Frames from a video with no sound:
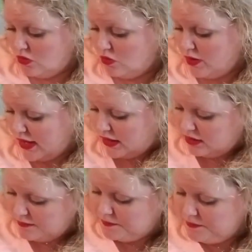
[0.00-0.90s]
Well,
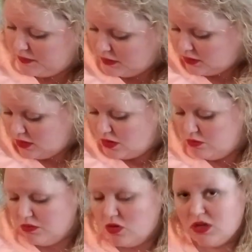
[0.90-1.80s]
oh,
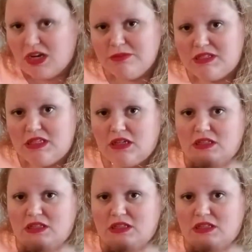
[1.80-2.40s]
hold on, I'm sitting on